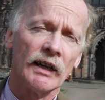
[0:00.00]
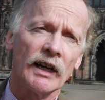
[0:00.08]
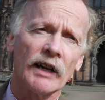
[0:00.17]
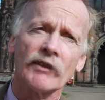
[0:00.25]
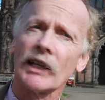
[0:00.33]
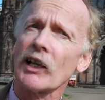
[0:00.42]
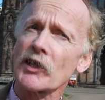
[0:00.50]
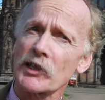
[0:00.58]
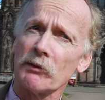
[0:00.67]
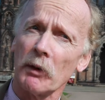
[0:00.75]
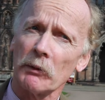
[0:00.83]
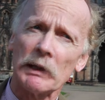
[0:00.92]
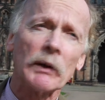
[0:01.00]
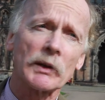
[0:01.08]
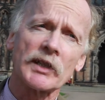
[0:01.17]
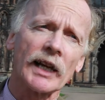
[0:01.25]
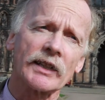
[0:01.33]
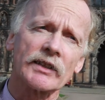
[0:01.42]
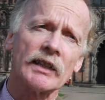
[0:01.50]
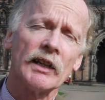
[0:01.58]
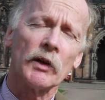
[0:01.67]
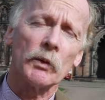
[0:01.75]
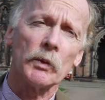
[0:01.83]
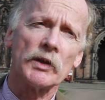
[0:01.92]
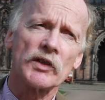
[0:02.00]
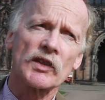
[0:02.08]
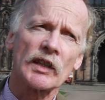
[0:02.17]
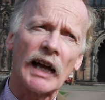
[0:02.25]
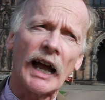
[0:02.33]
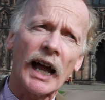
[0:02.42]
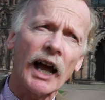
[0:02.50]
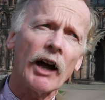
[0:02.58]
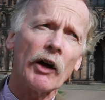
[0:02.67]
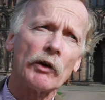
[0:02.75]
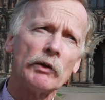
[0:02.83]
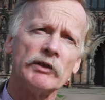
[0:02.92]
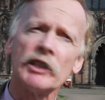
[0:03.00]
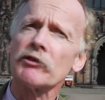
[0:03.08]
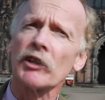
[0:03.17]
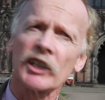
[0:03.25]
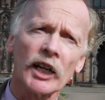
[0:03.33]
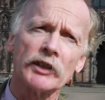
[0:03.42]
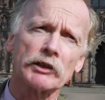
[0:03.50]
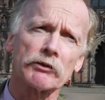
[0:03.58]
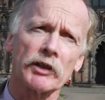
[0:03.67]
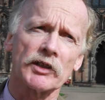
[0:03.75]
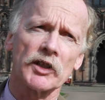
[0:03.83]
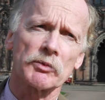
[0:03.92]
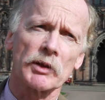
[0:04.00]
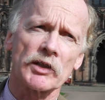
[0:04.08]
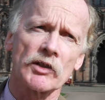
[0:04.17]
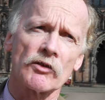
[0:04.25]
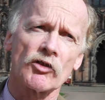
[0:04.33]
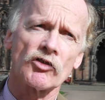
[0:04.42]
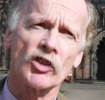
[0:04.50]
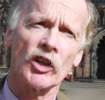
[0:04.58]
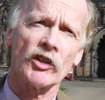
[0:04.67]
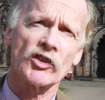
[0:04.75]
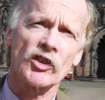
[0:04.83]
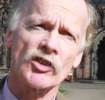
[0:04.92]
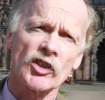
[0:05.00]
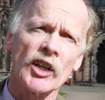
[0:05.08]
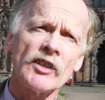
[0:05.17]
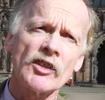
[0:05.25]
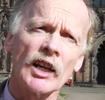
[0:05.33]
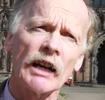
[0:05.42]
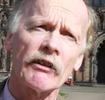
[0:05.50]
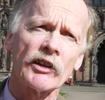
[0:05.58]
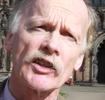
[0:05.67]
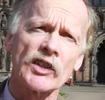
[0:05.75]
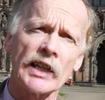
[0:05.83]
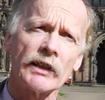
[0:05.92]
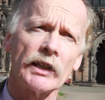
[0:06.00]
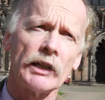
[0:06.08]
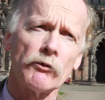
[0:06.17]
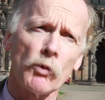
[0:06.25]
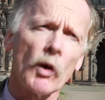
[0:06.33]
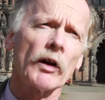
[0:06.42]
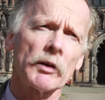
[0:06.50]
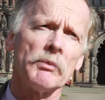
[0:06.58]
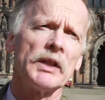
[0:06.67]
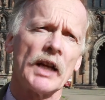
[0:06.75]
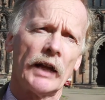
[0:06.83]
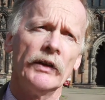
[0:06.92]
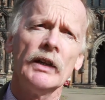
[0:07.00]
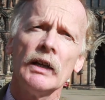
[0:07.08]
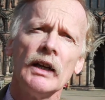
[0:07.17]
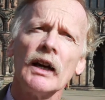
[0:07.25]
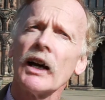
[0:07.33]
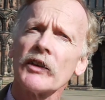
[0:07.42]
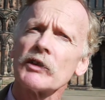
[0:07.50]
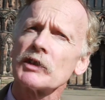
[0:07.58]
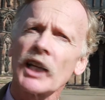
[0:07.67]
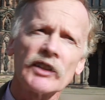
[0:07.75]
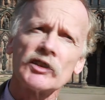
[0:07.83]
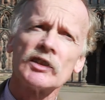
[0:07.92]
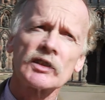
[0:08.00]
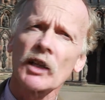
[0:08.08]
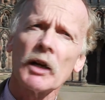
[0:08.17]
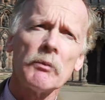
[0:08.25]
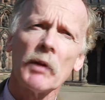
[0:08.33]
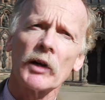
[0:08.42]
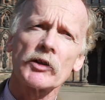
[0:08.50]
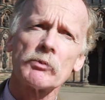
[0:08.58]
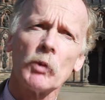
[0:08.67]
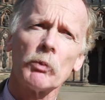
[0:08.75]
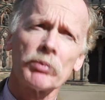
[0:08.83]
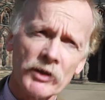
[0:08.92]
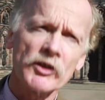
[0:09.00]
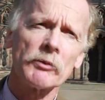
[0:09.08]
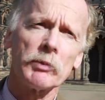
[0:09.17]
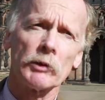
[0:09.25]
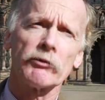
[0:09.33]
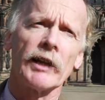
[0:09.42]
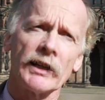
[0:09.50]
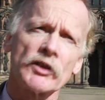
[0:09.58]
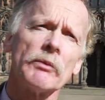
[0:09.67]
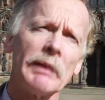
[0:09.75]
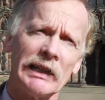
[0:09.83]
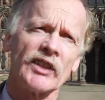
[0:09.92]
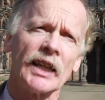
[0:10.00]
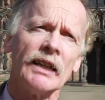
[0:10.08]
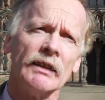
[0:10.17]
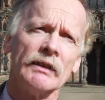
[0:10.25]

And then lastly, what we looked at was how different kinds of fresh expressions of church are changing our understanding of what can be done. And there is actually so much more principled flexibility